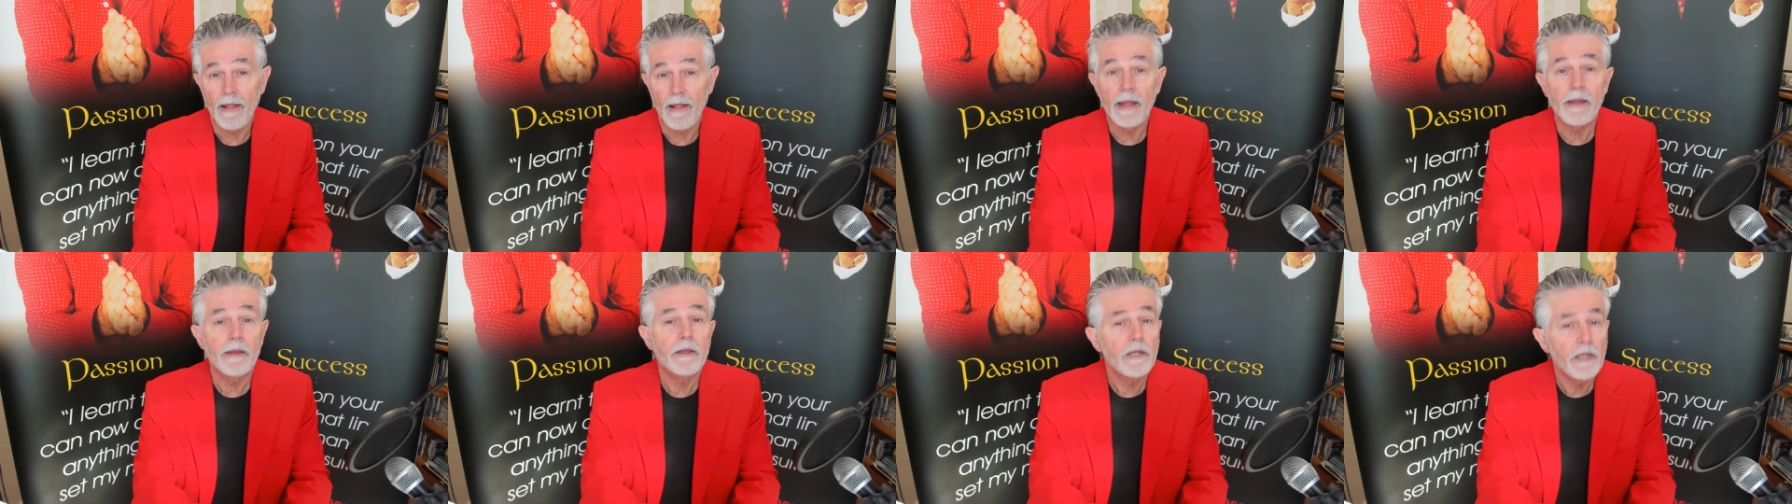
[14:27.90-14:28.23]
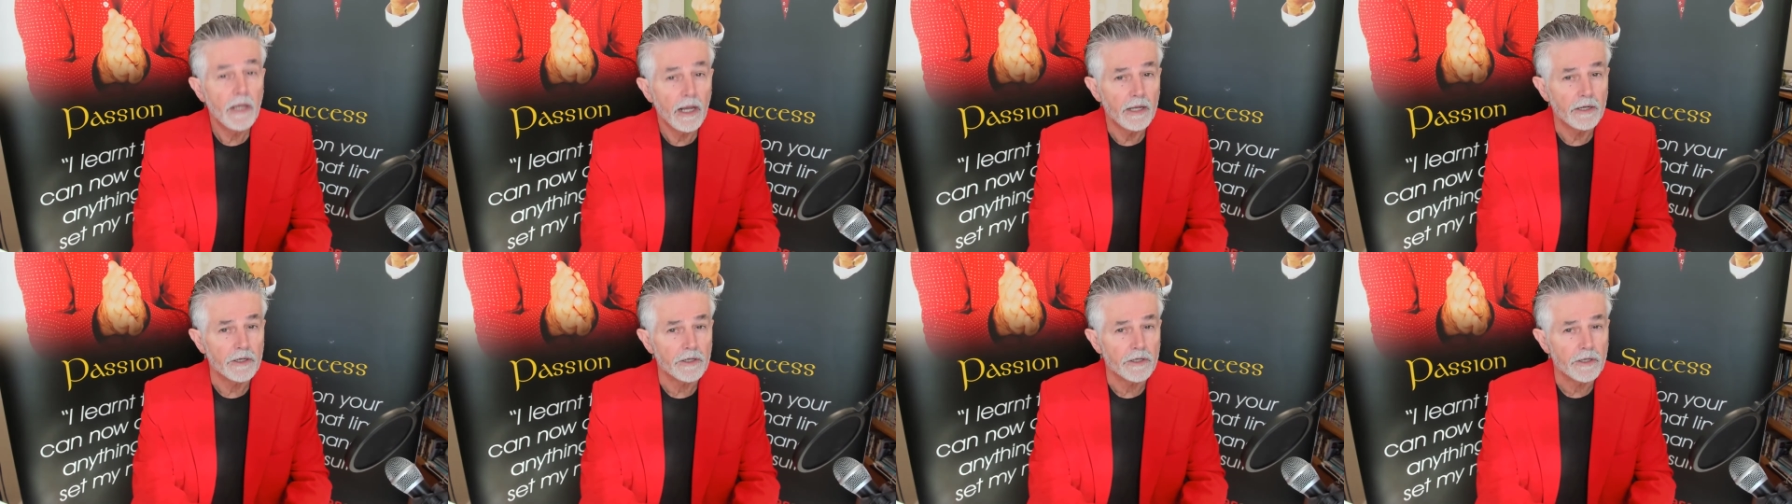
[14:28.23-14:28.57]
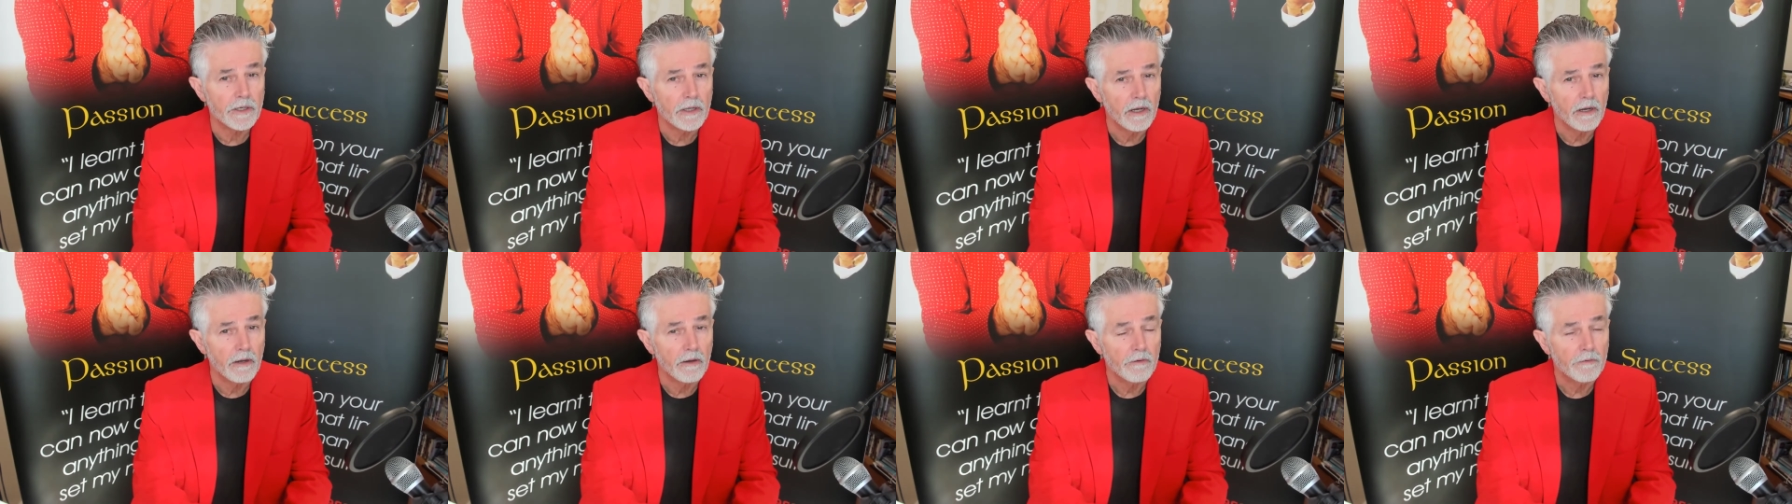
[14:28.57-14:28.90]
And
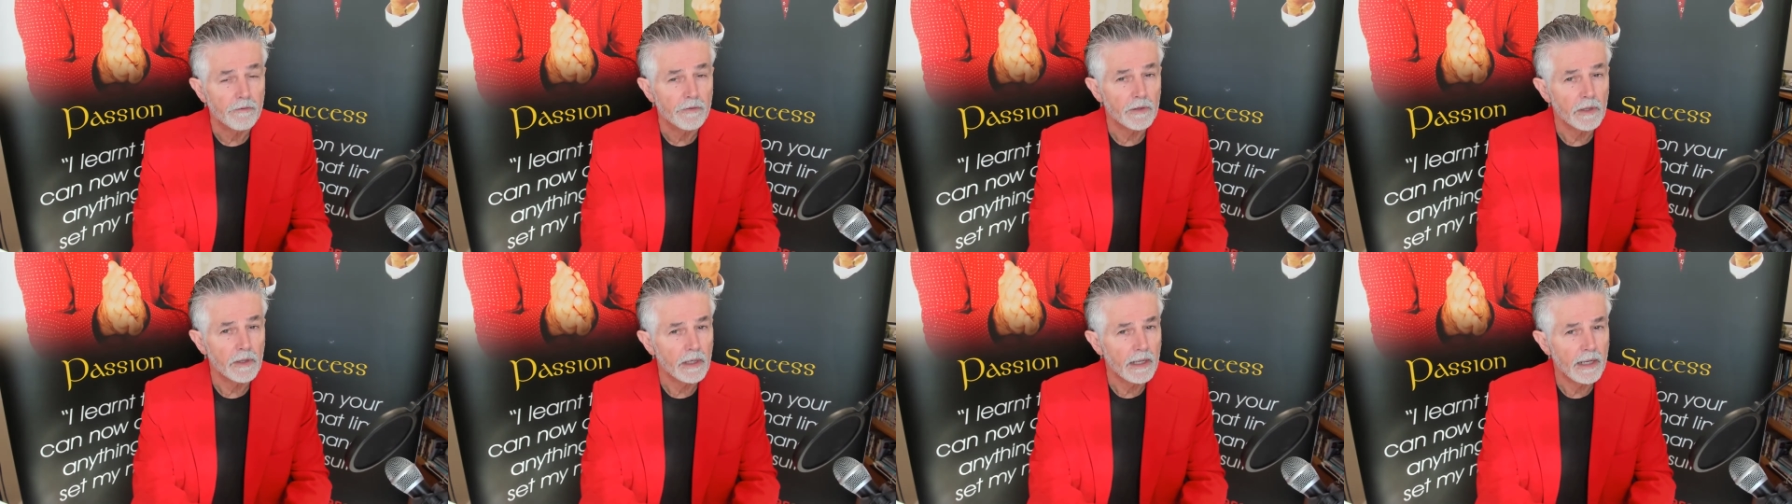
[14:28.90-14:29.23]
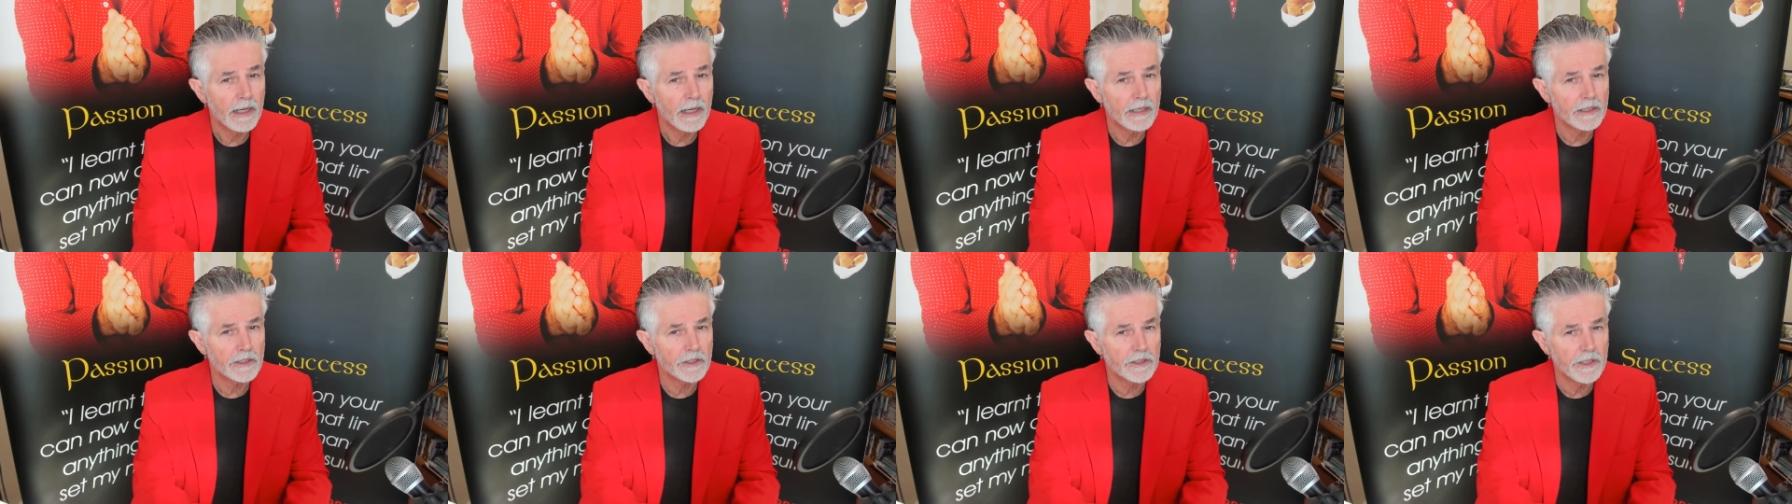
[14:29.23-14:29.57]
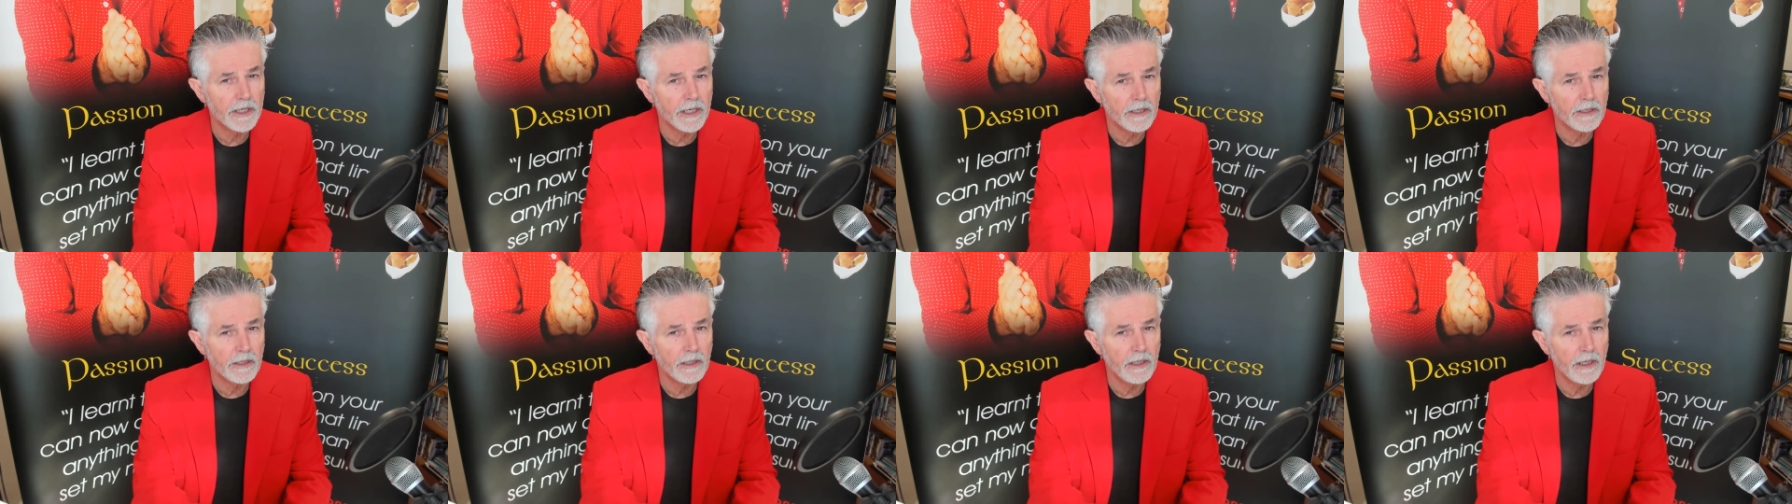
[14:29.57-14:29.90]
yet, for the last
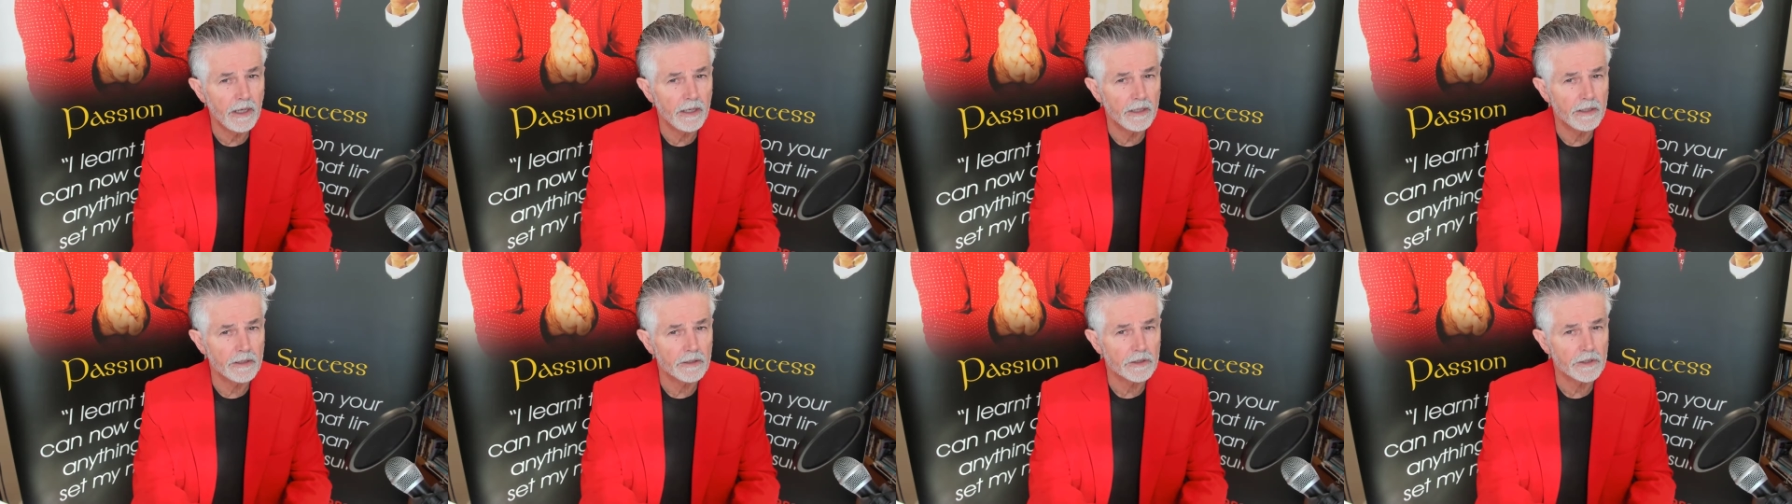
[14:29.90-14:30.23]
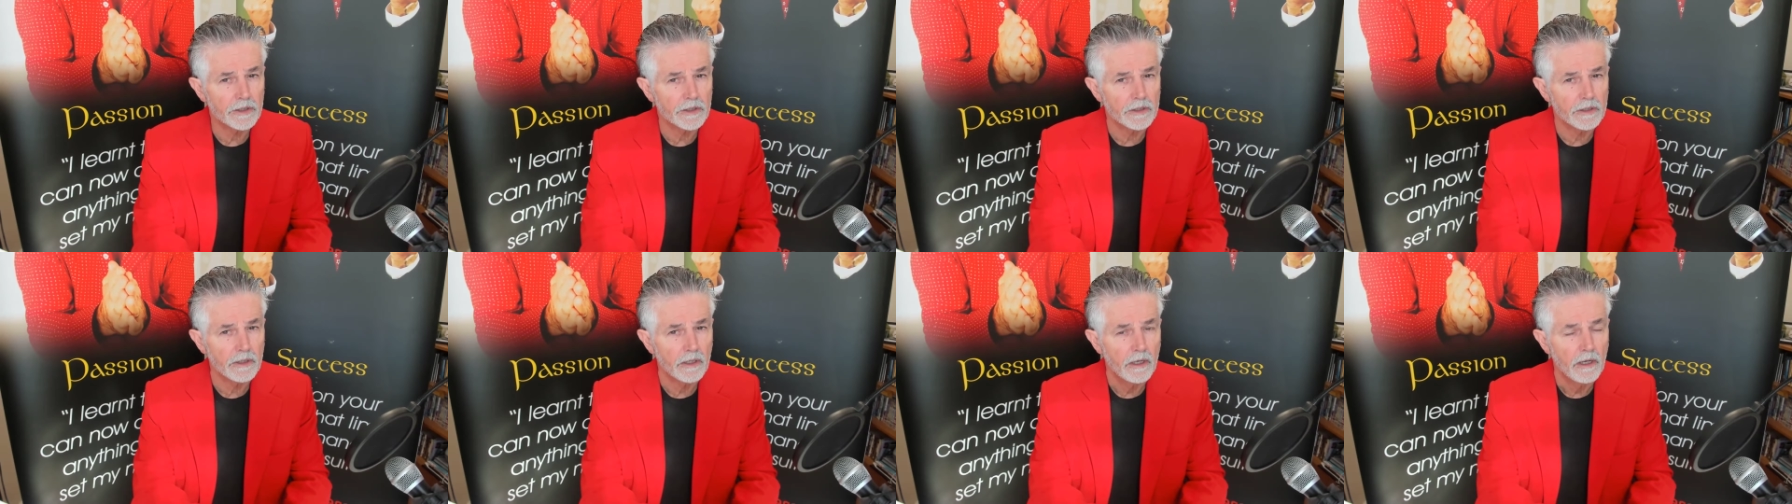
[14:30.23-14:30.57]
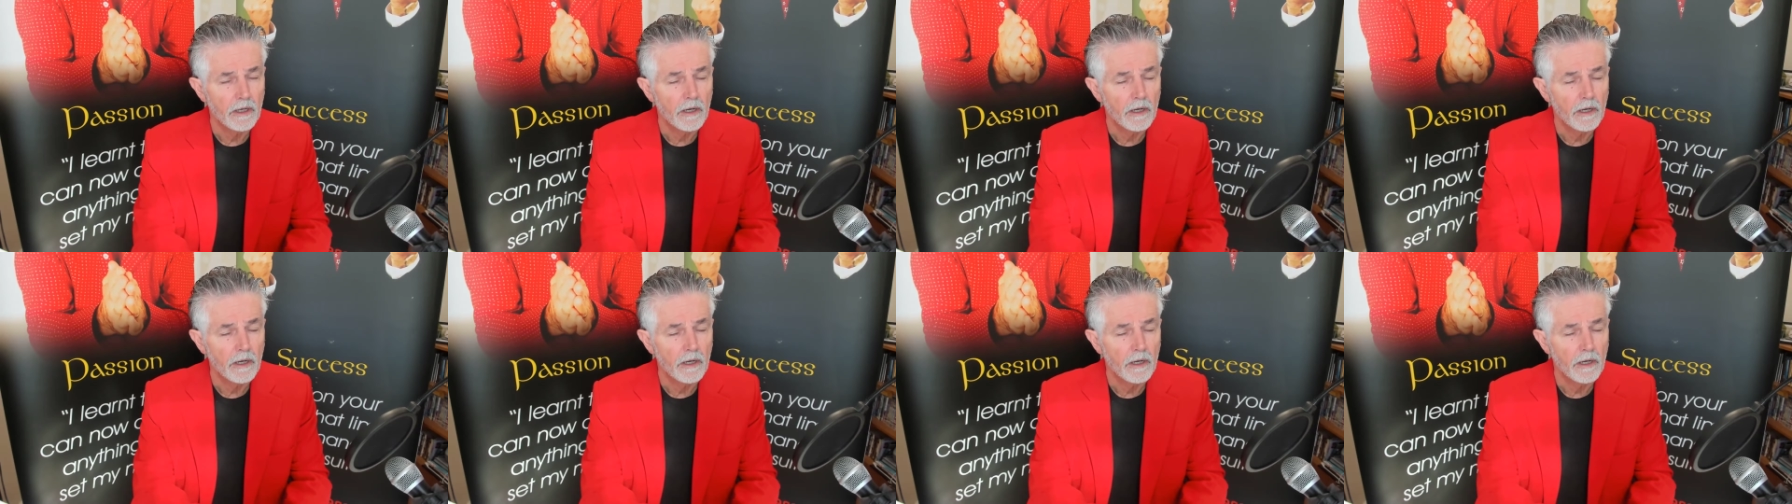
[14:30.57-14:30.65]
10 years,